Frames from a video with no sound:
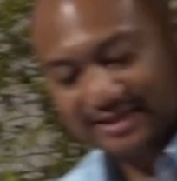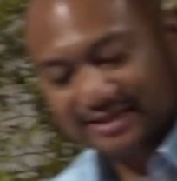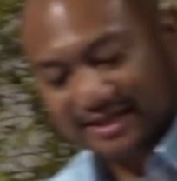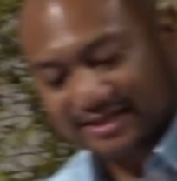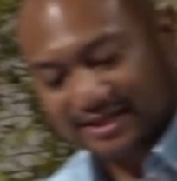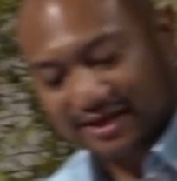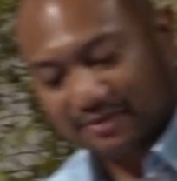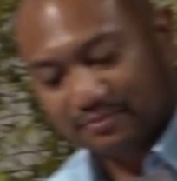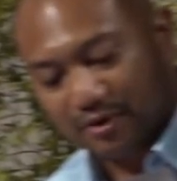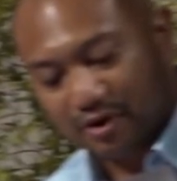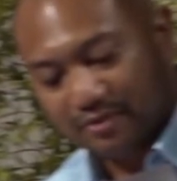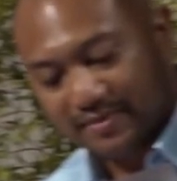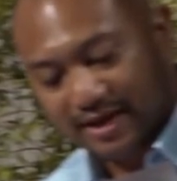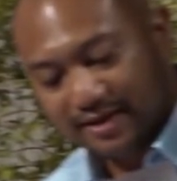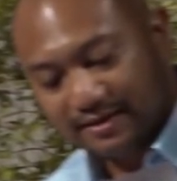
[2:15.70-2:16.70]
Jessica
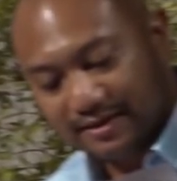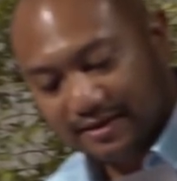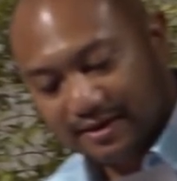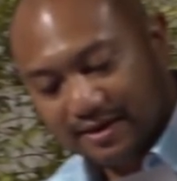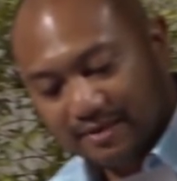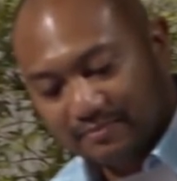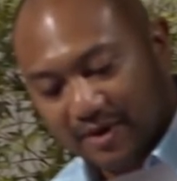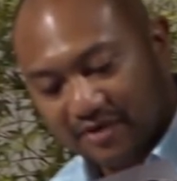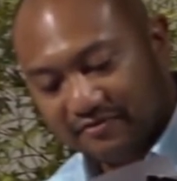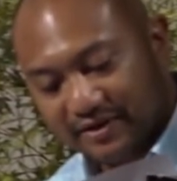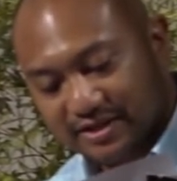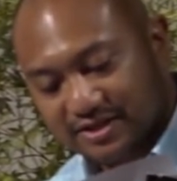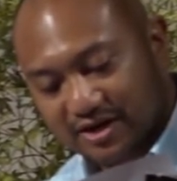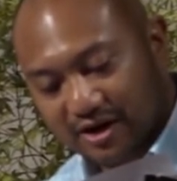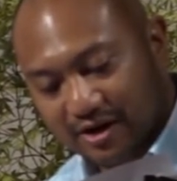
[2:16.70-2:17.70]
Bowman. My
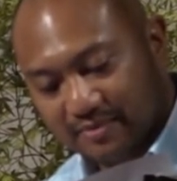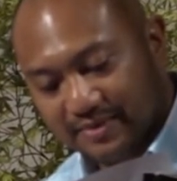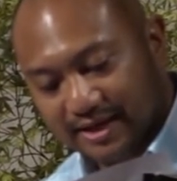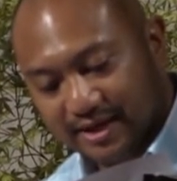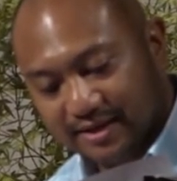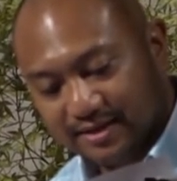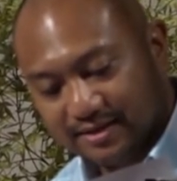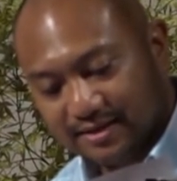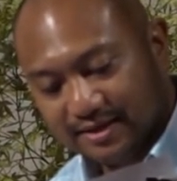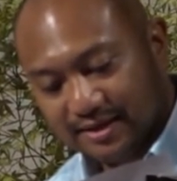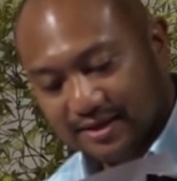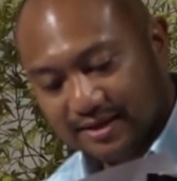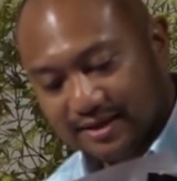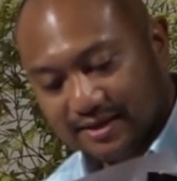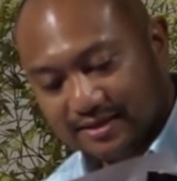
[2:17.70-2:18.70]
friends call me
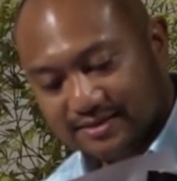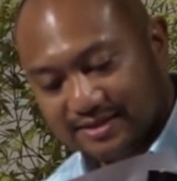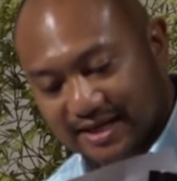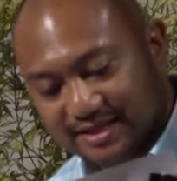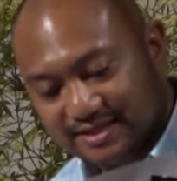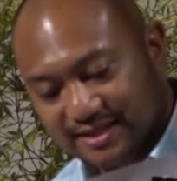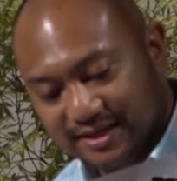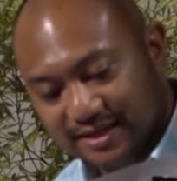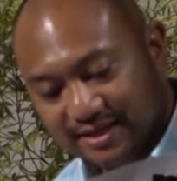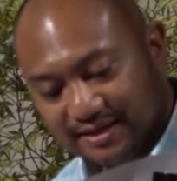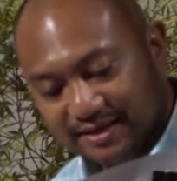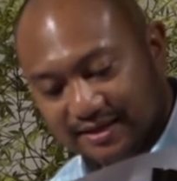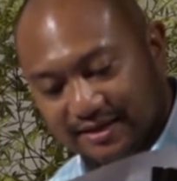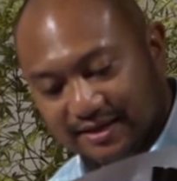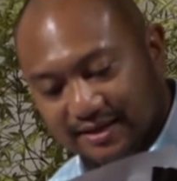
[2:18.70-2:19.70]
Jesse.
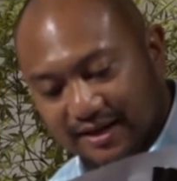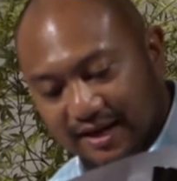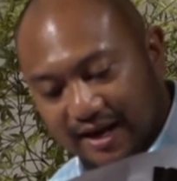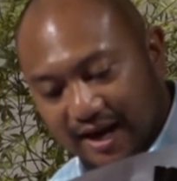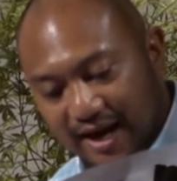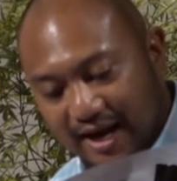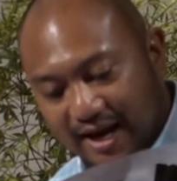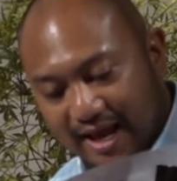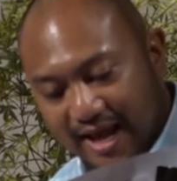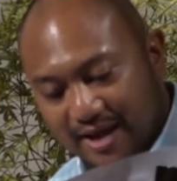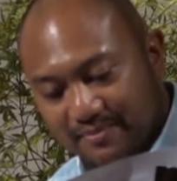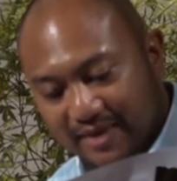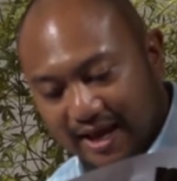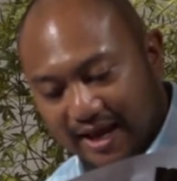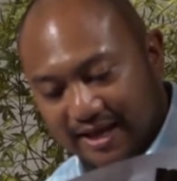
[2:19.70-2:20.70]
I am
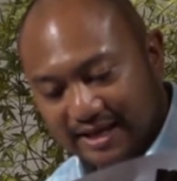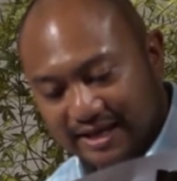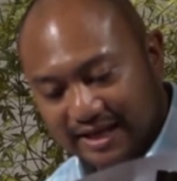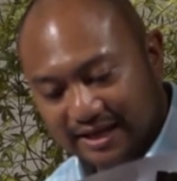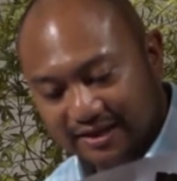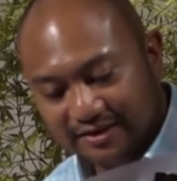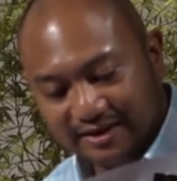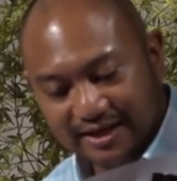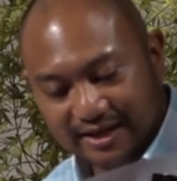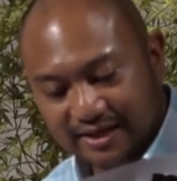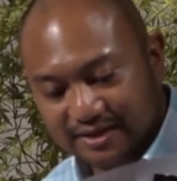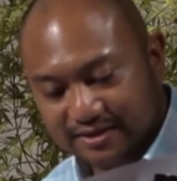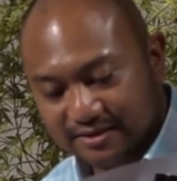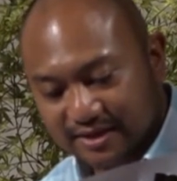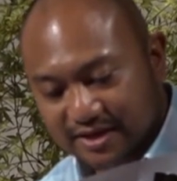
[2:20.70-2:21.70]
a healer
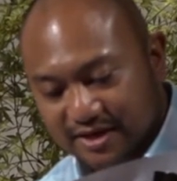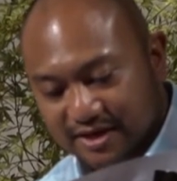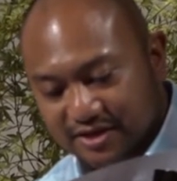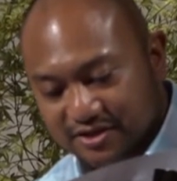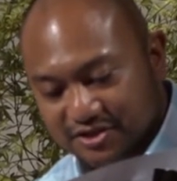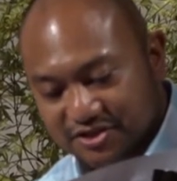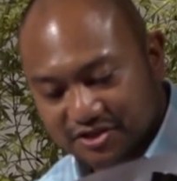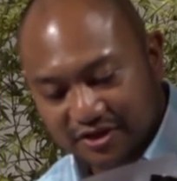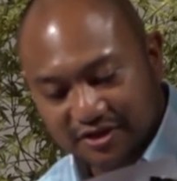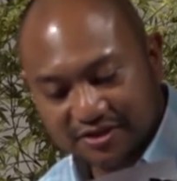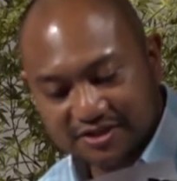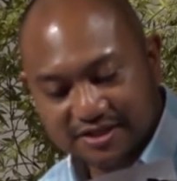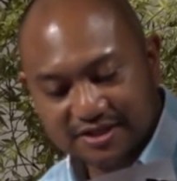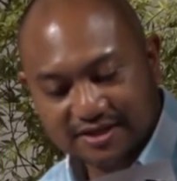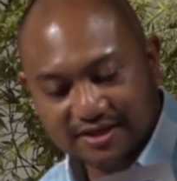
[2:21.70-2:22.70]
in
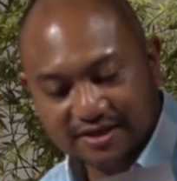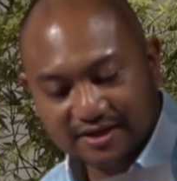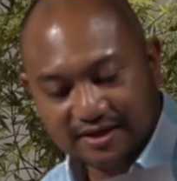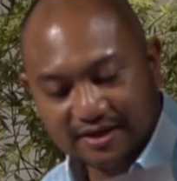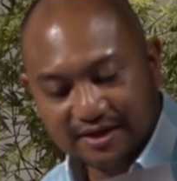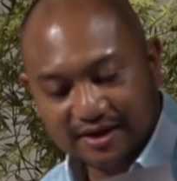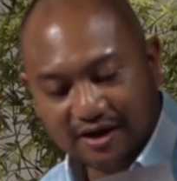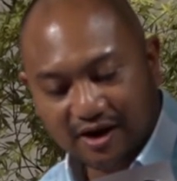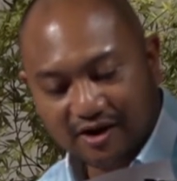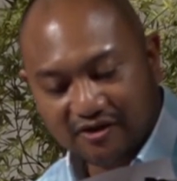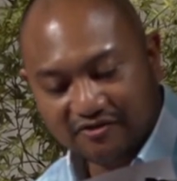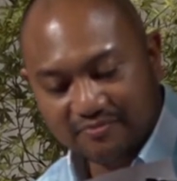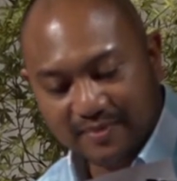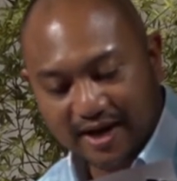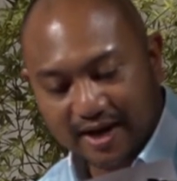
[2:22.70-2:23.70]
search
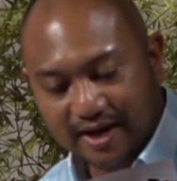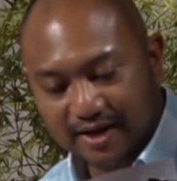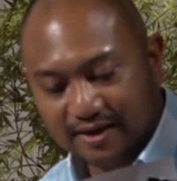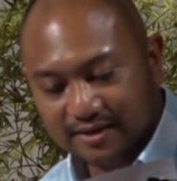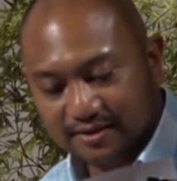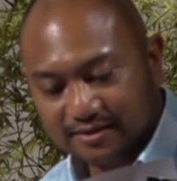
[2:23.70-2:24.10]
of my